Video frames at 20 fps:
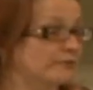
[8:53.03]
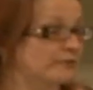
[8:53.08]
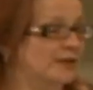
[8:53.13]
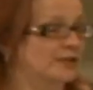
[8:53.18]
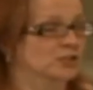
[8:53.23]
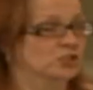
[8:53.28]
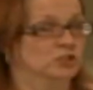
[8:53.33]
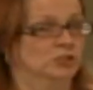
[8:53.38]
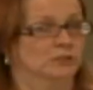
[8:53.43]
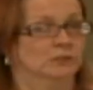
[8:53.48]

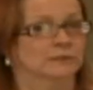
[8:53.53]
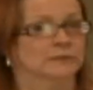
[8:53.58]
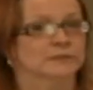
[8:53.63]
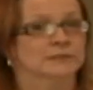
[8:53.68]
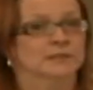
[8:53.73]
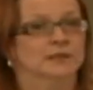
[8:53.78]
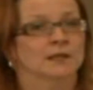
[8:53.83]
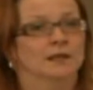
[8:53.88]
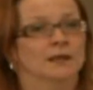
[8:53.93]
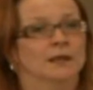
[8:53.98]

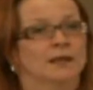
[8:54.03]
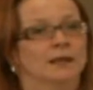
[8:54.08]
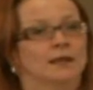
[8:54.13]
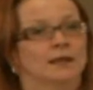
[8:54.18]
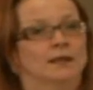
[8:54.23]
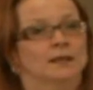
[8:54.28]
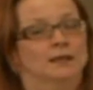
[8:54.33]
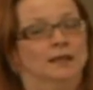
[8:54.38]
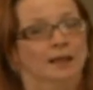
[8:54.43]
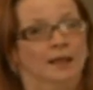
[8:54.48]
professionals,
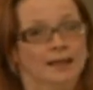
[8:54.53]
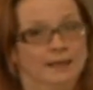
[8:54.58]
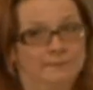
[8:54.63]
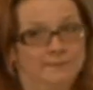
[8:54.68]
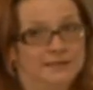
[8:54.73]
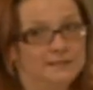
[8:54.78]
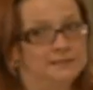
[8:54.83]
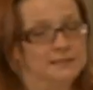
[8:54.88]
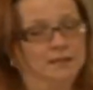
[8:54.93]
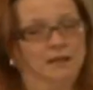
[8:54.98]
like
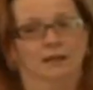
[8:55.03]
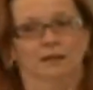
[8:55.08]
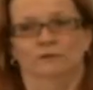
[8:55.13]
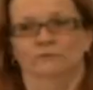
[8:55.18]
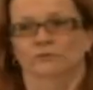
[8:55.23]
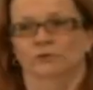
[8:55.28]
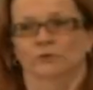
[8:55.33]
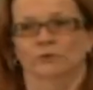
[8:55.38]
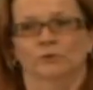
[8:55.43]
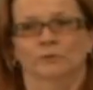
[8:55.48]

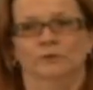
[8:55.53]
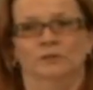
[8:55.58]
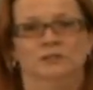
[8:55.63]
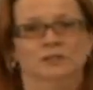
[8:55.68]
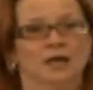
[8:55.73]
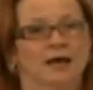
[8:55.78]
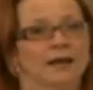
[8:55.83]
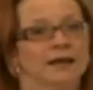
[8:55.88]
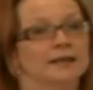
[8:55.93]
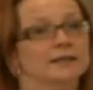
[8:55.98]
myself, who were
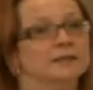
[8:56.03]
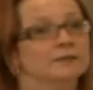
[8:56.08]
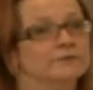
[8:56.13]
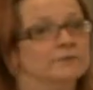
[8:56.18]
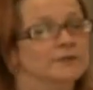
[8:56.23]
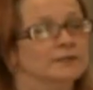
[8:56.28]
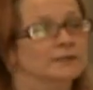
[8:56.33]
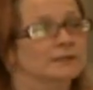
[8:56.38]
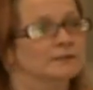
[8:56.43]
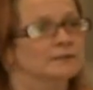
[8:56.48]
tired
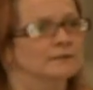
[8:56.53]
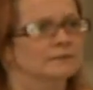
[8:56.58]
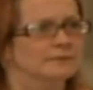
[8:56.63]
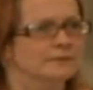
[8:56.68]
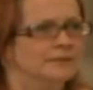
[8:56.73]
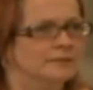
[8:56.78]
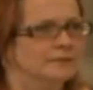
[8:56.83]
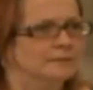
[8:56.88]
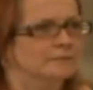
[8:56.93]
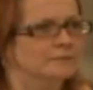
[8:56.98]
of
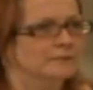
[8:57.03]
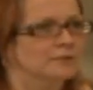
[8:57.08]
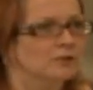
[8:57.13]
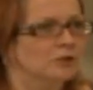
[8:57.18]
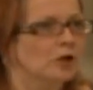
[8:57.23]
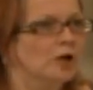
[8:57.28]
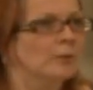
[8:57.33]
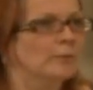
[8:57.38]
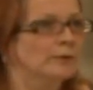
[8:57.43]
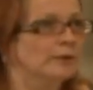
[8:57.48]
the
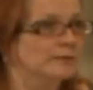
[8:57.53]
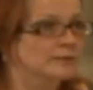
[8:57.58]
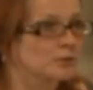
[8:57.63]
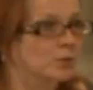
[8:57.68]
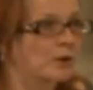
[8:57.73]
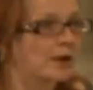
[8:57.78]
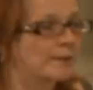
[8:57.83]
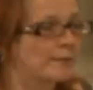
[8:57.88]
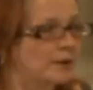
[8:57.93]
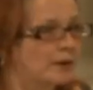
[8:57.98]
corporate
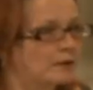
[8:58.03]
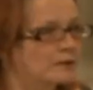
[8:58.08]
square